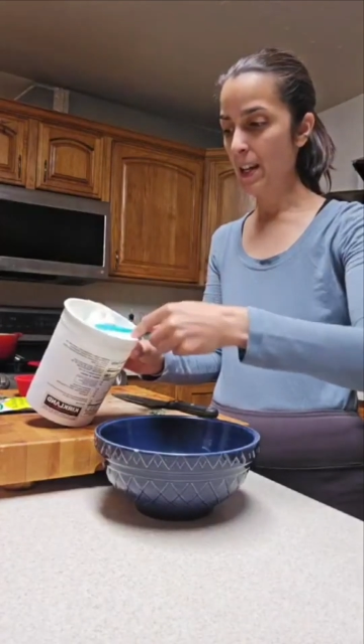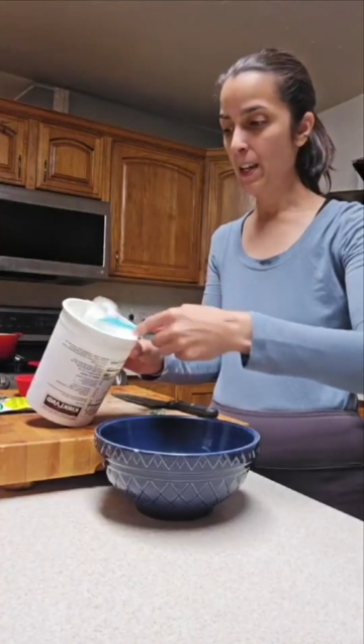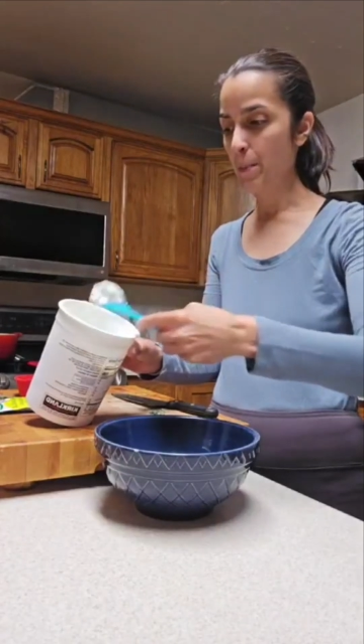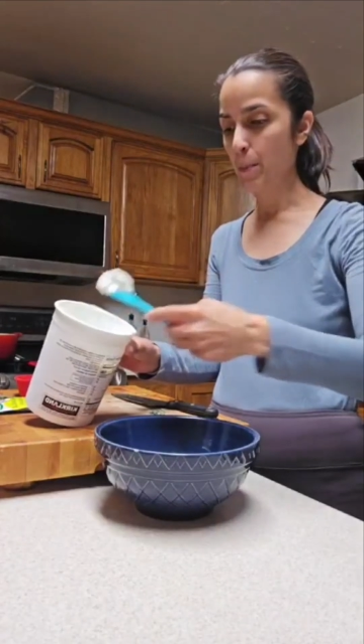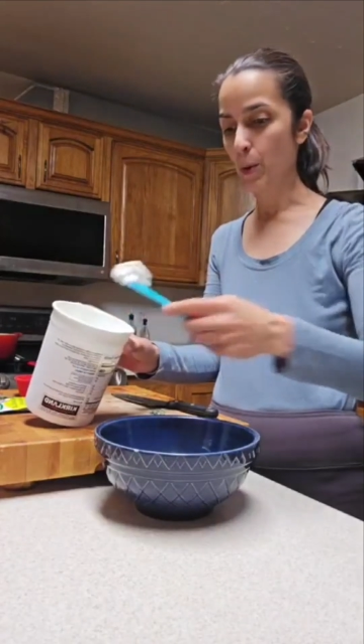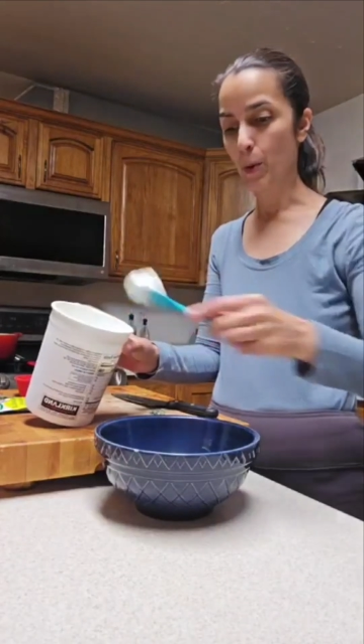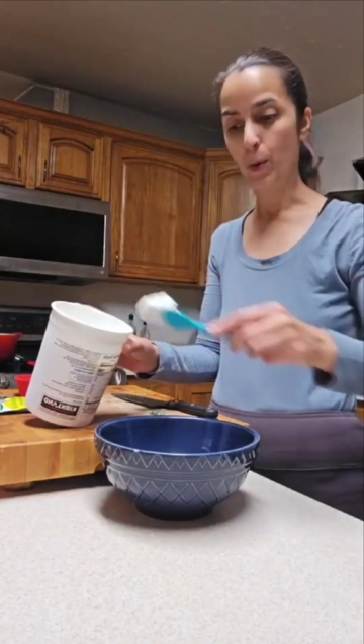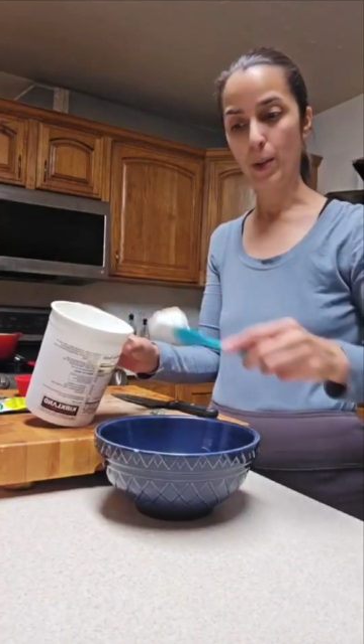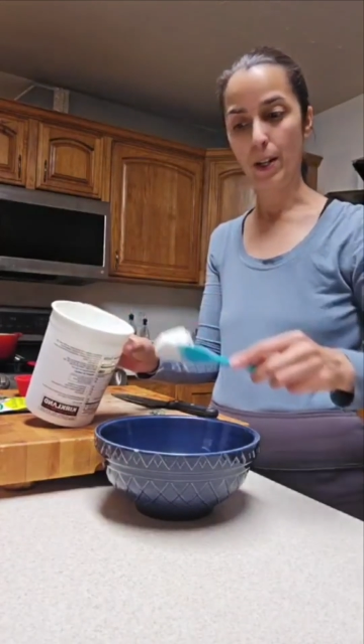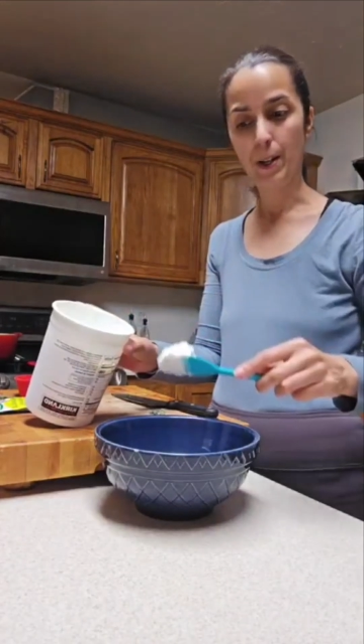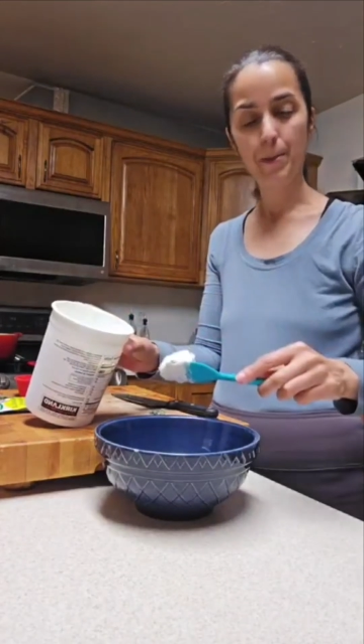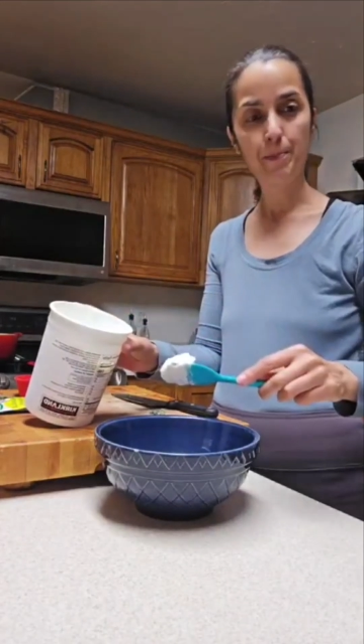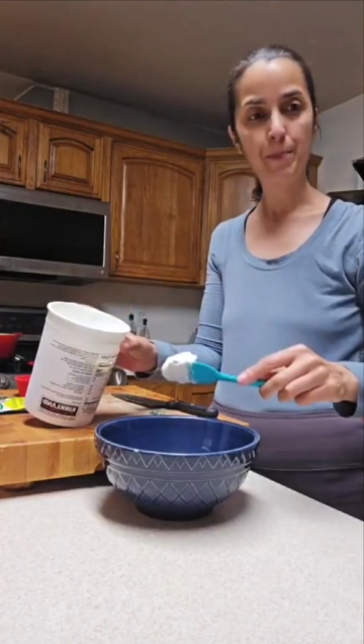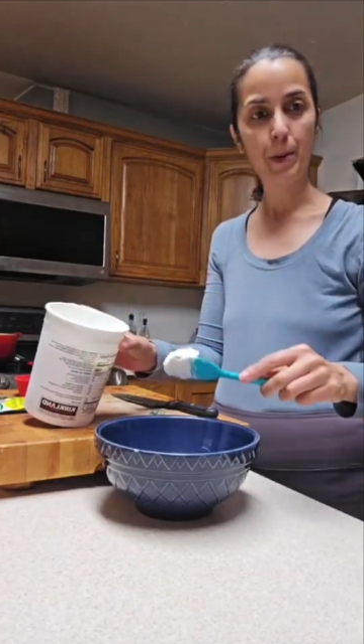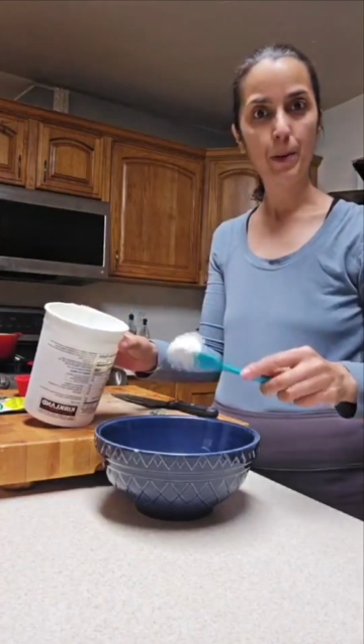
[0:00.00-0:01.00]
a bowl
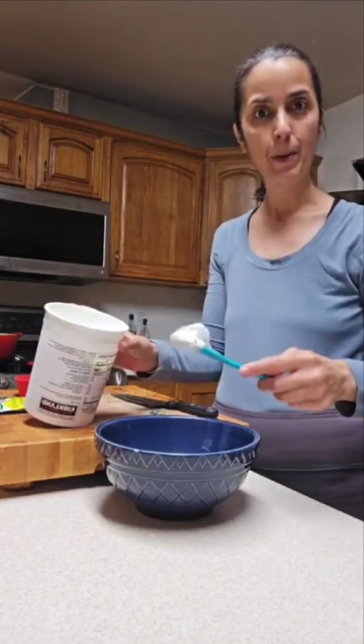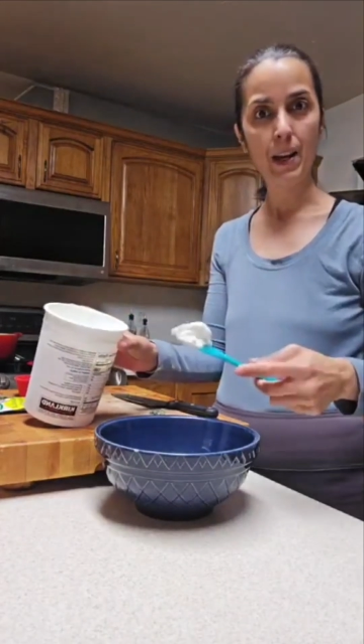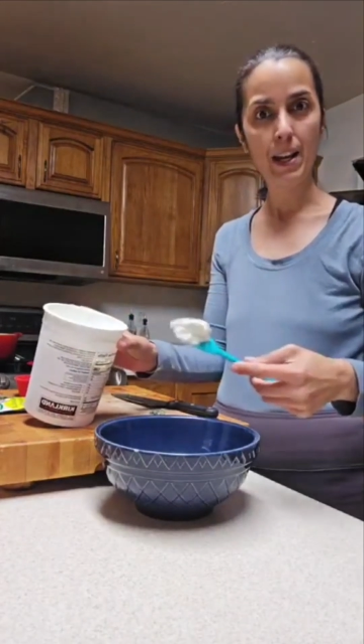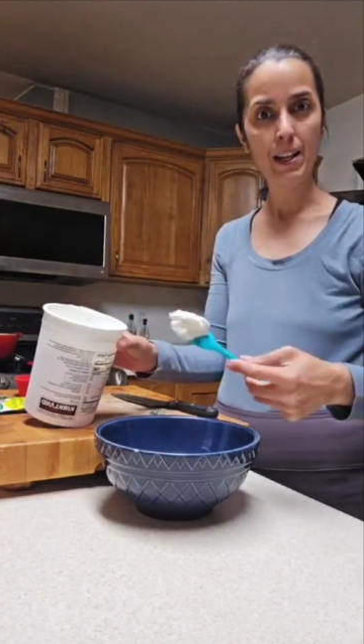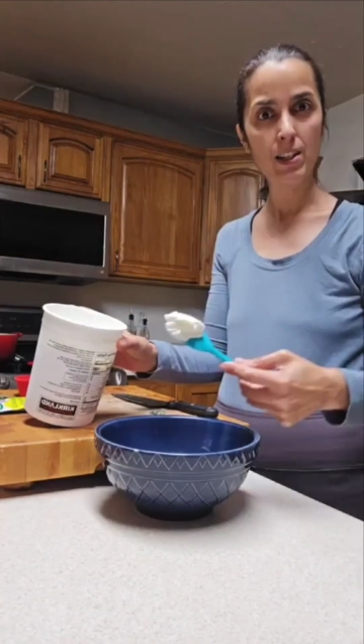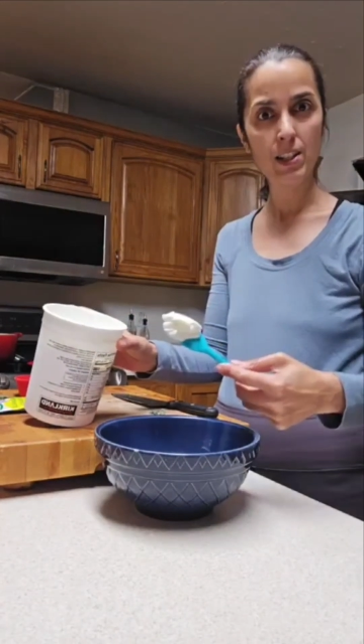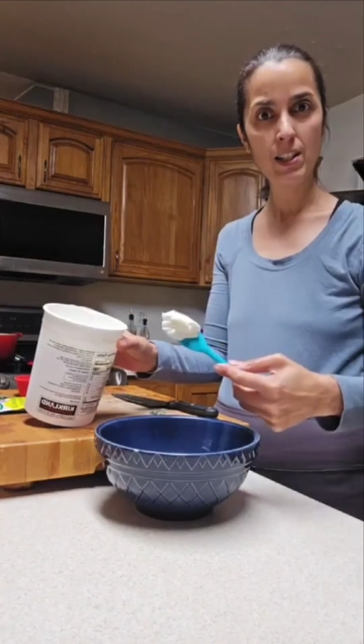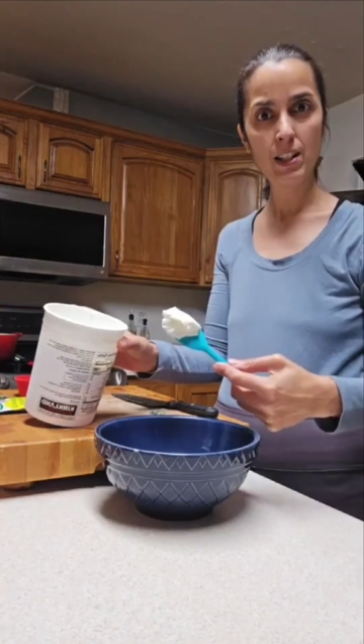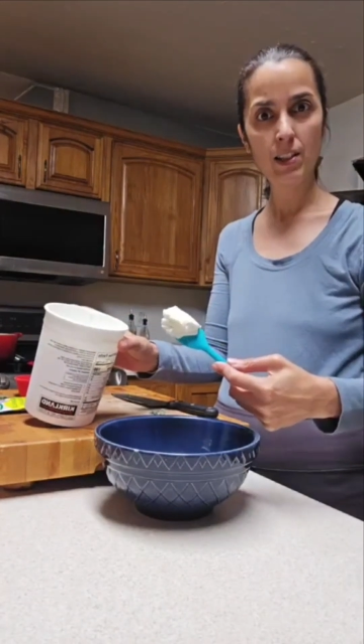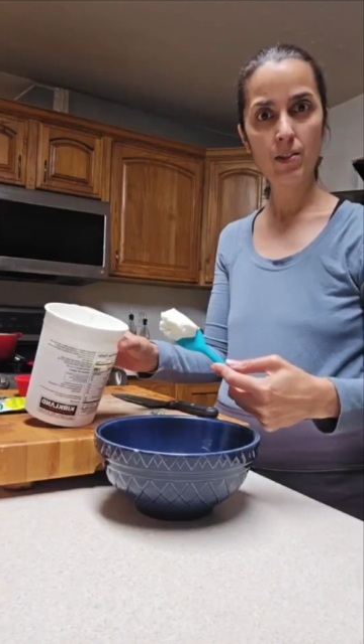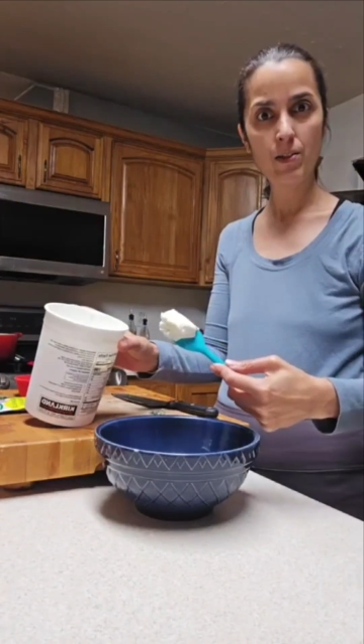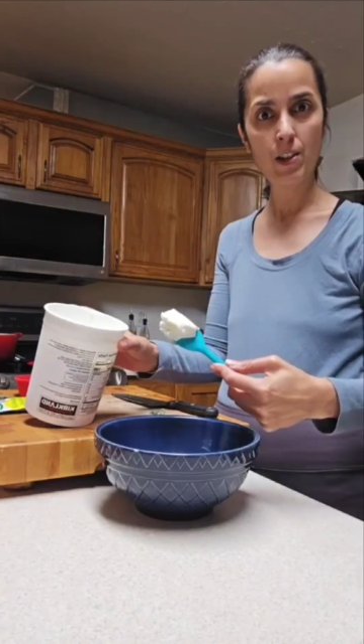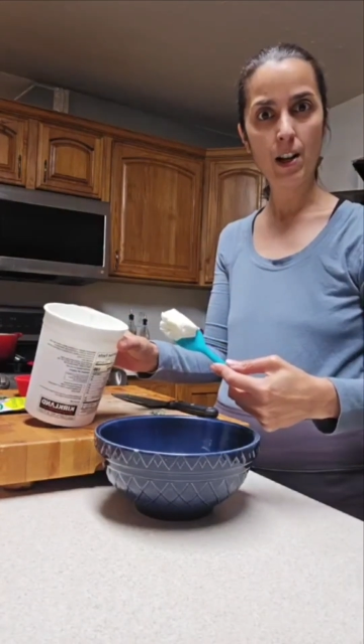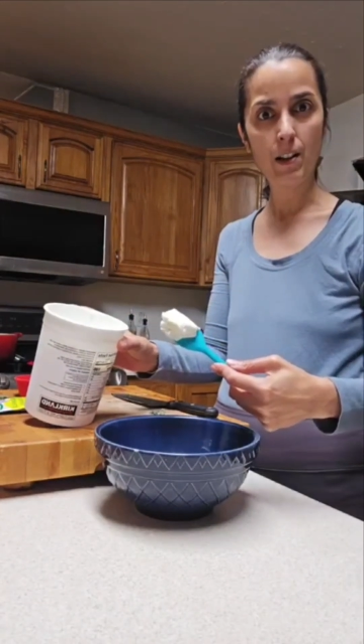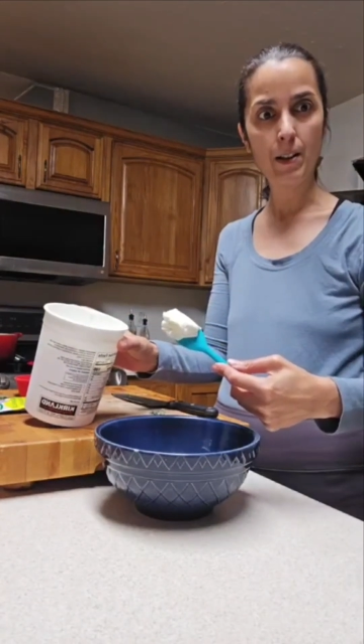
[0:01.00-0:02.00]
here. Okay, just a
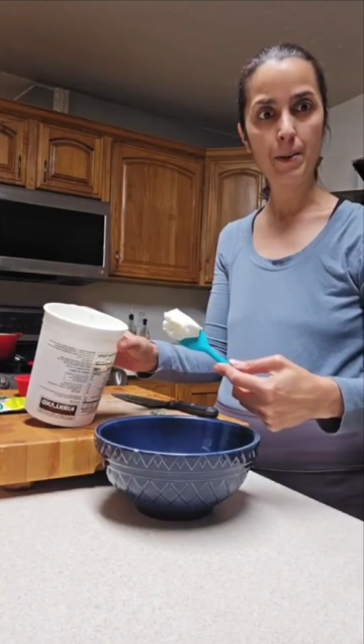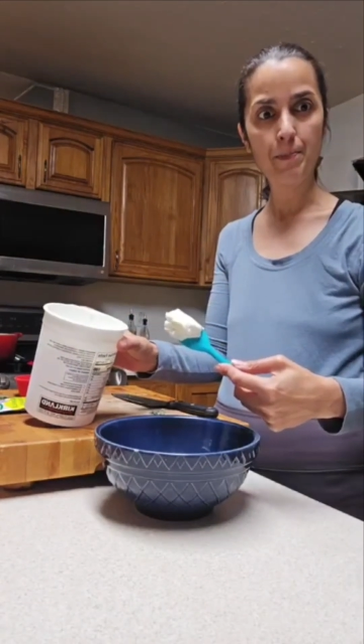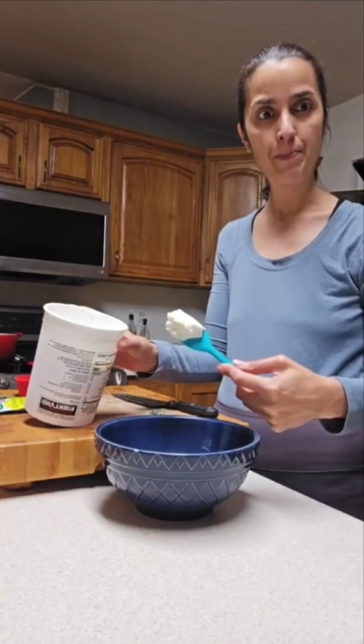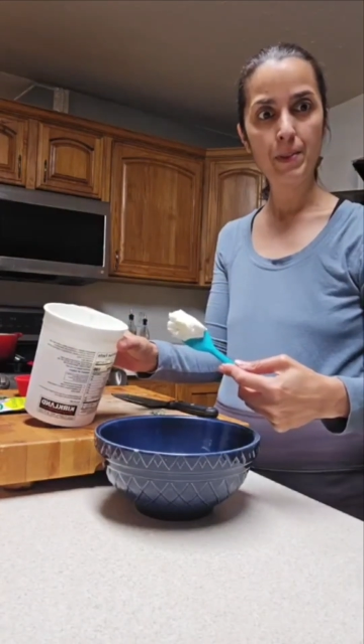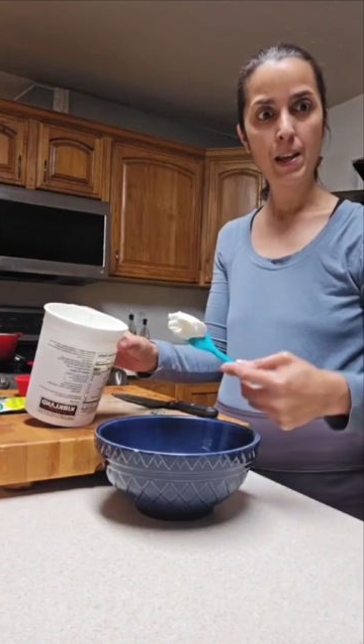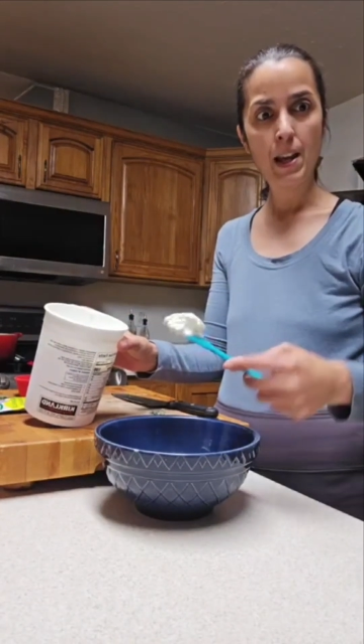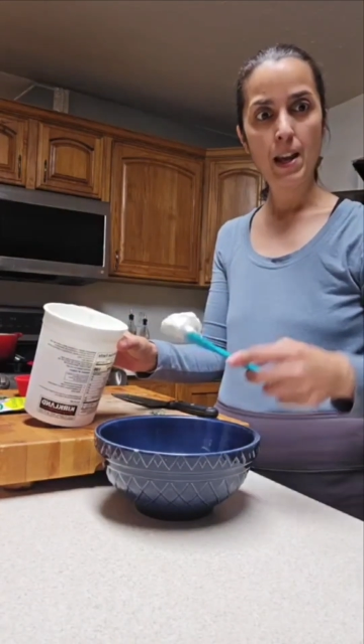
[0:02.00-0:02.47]
little dollop.